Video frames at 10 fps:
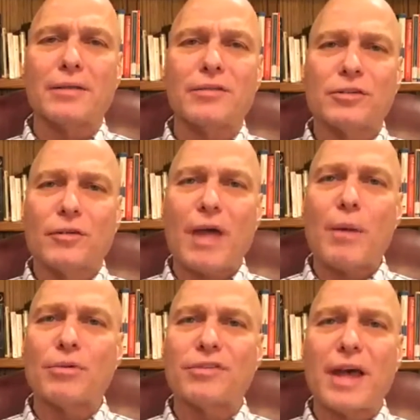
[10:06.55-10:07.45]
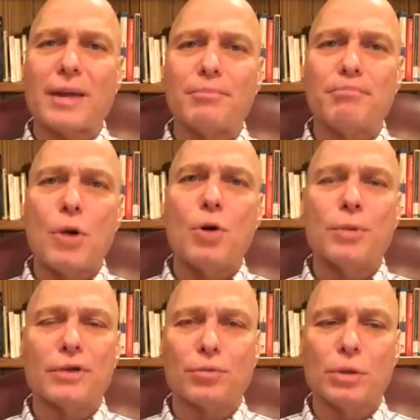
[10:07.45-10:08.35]
And so that was that
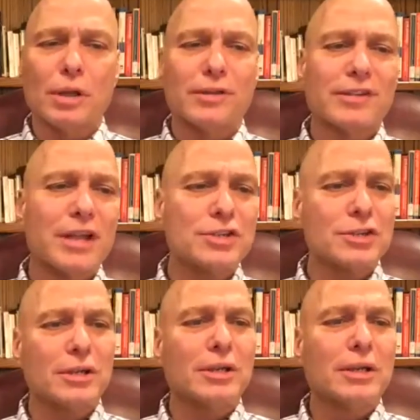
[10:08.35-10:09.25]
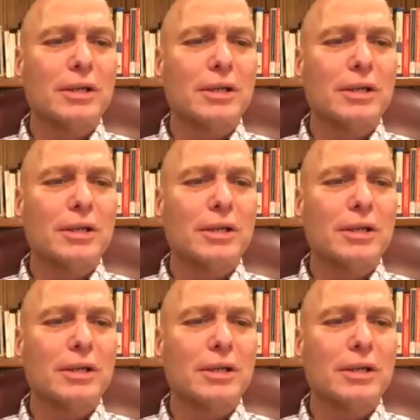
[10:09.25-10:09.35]
moment of realization.